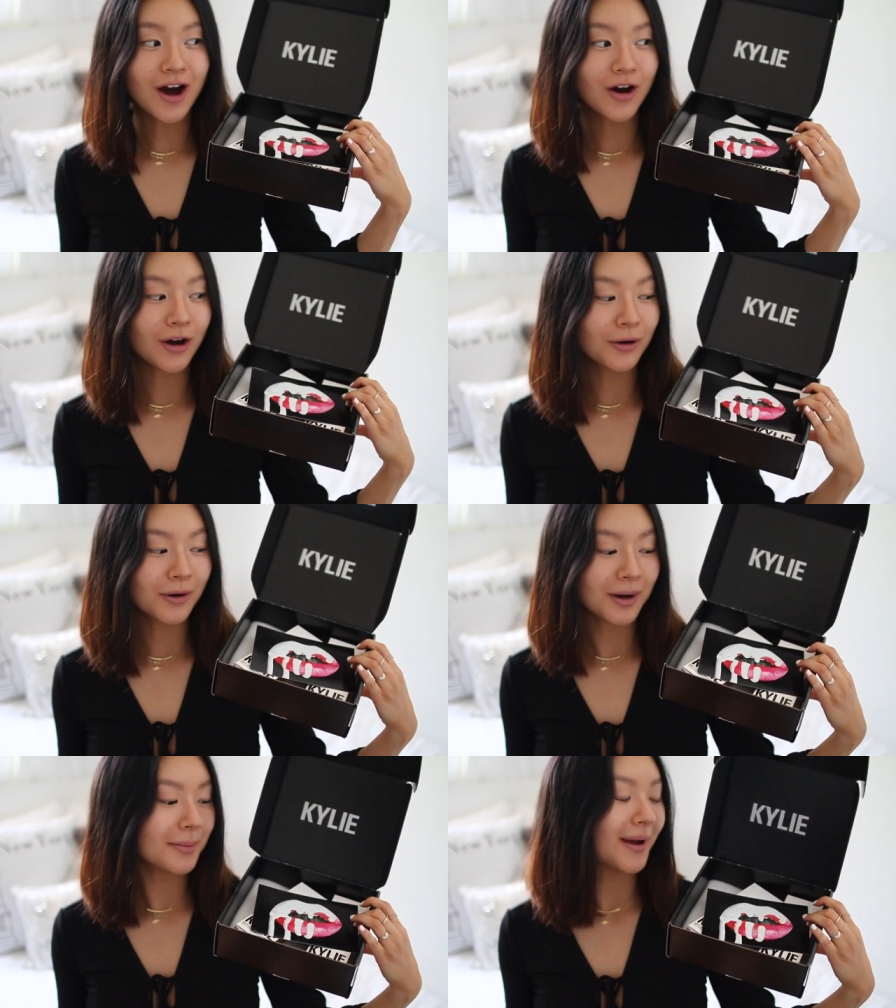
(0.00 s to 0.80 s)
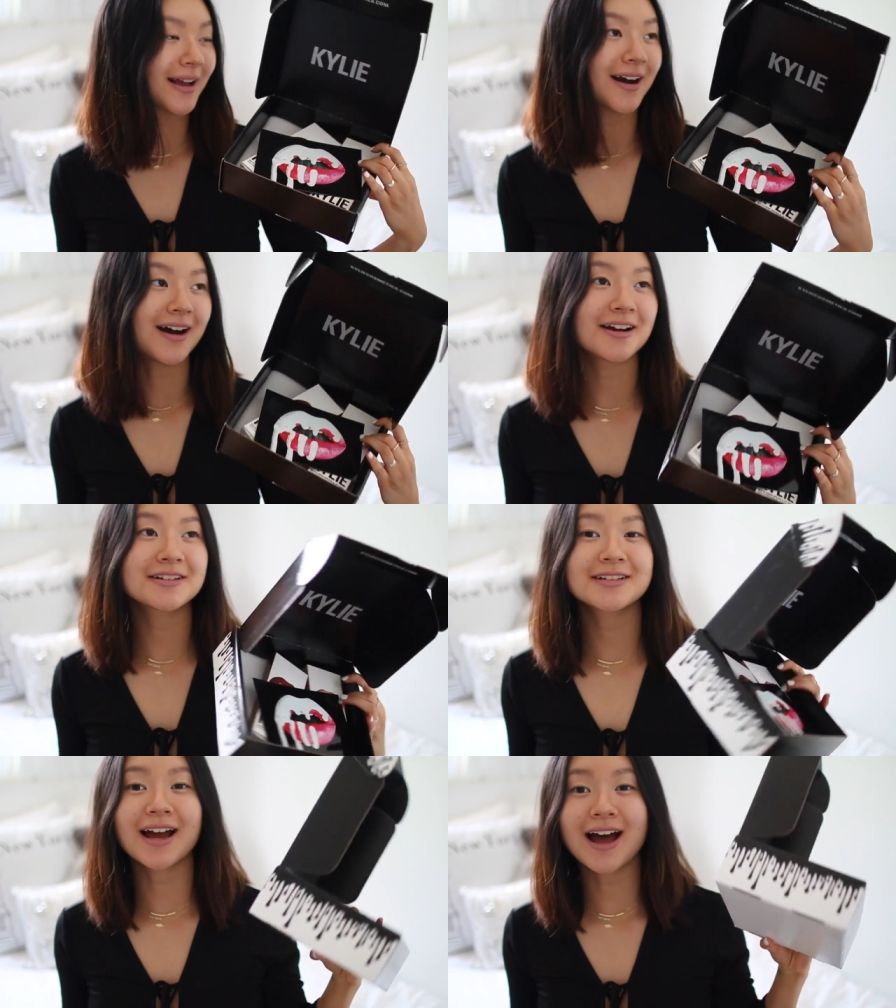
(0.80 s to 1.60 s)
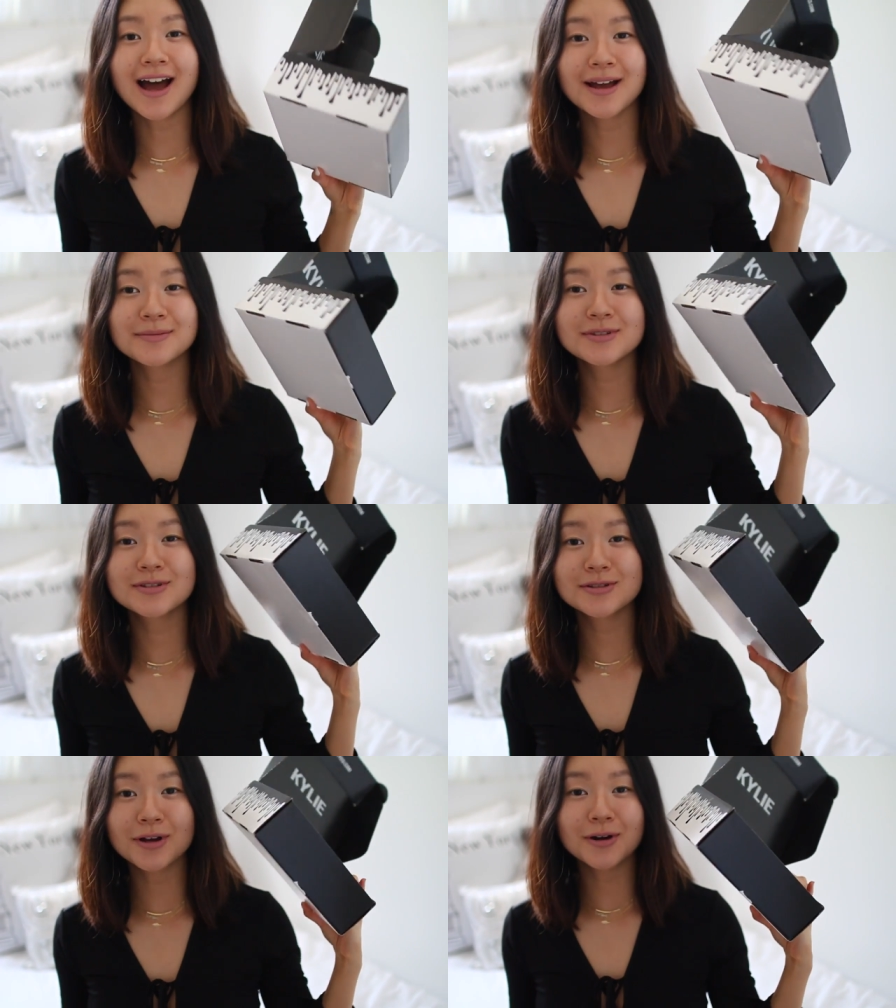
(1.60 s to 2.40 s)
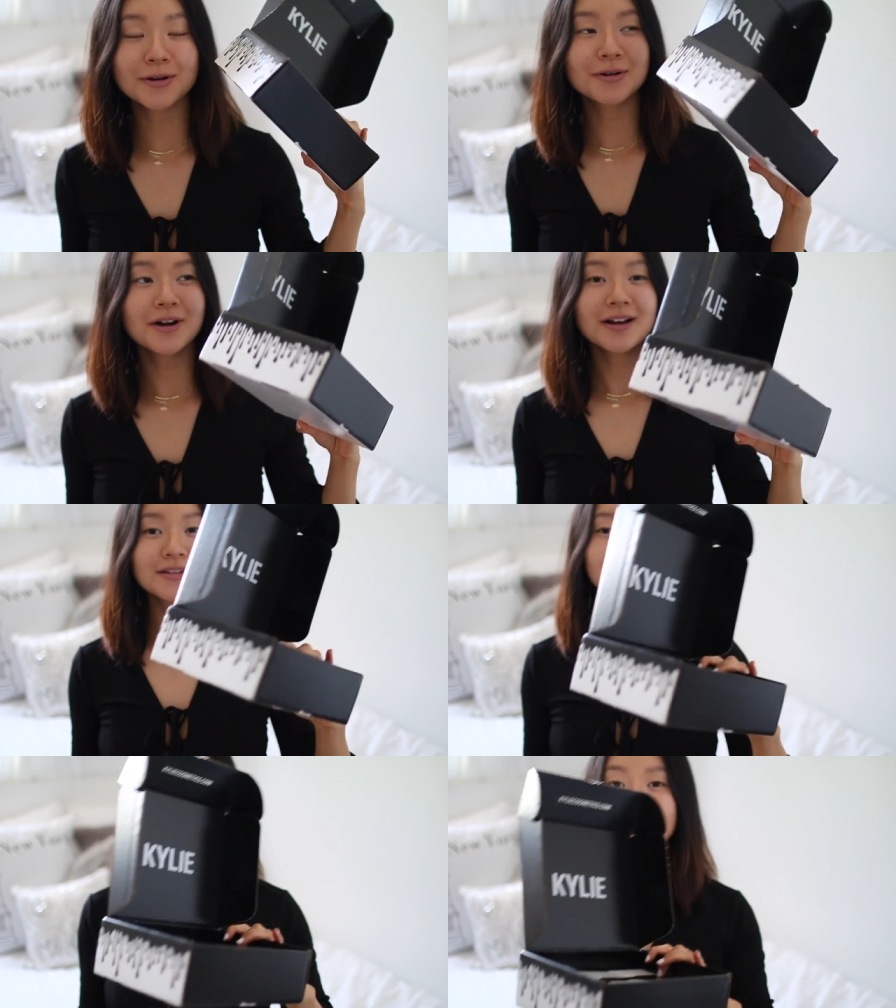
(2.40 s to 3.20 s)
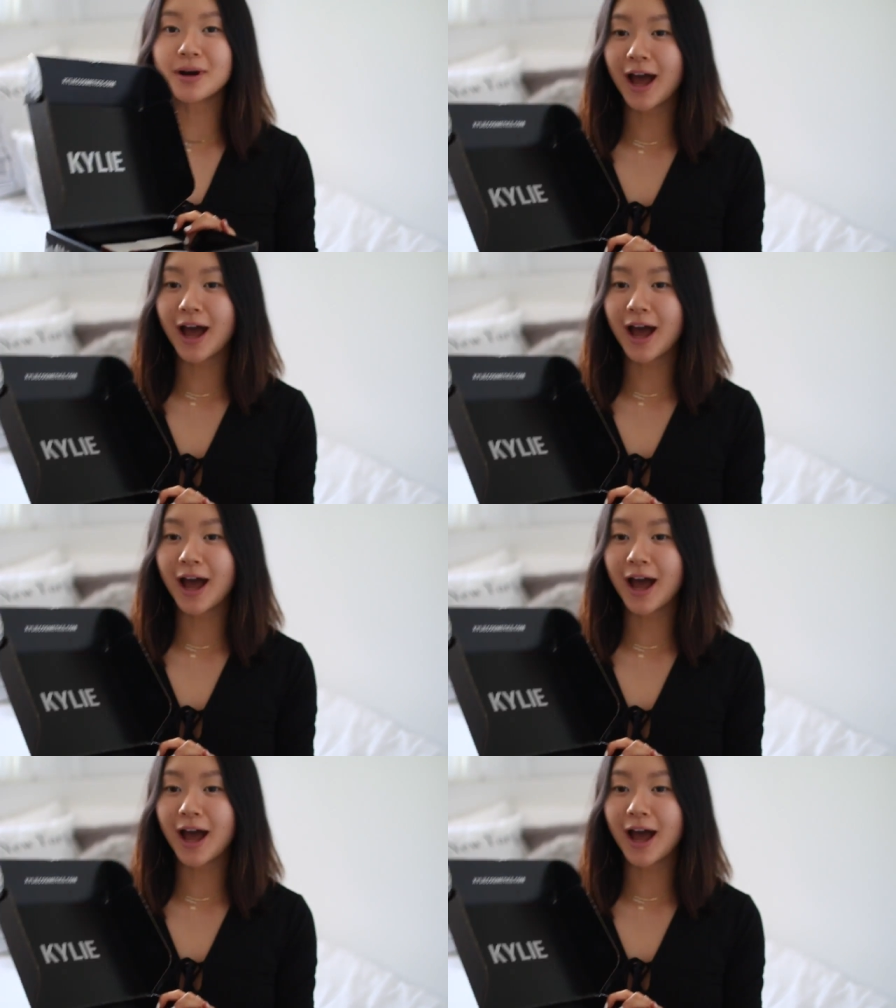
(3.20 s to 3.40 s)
Oh my gosh, I'm so, so